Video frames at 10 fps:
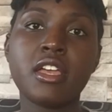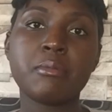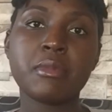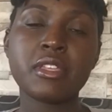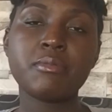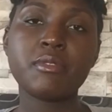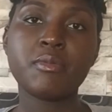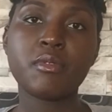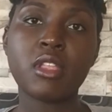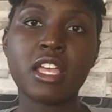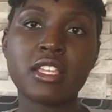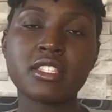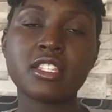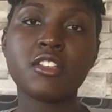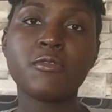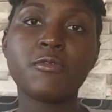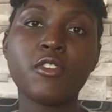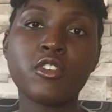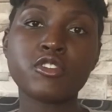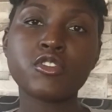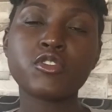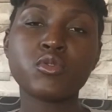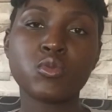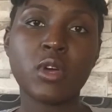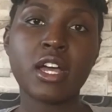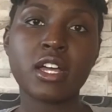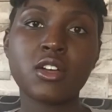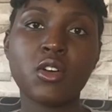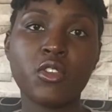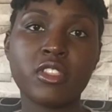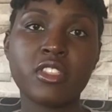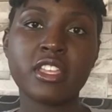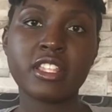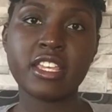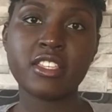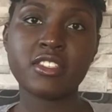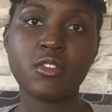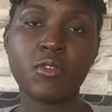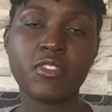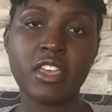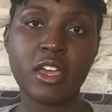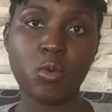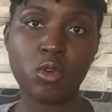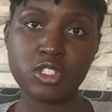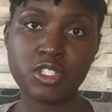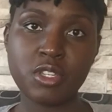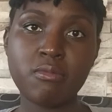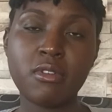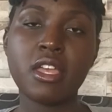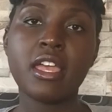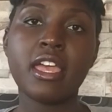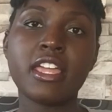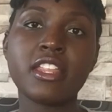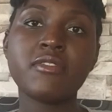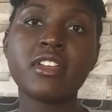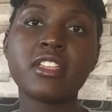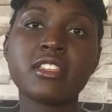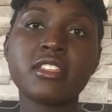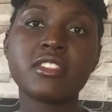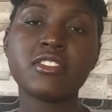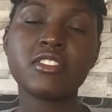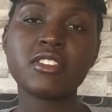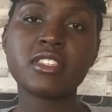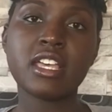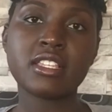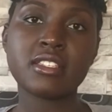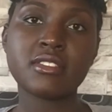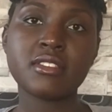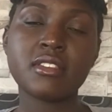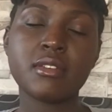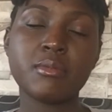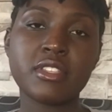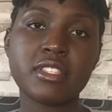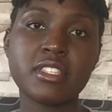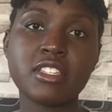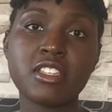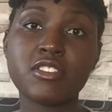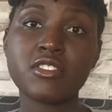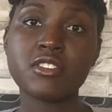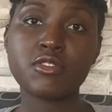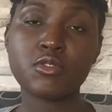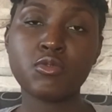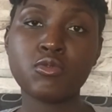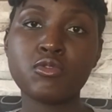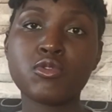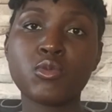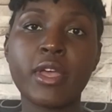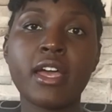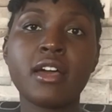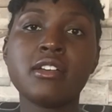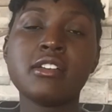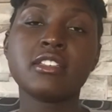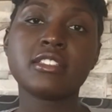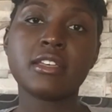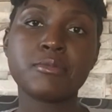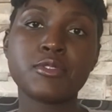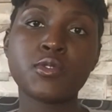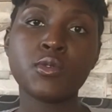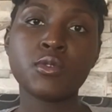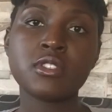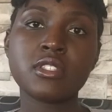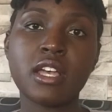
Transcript: Many people are still forced to work on the days of their worship, and even this has been seen in schools, where some schools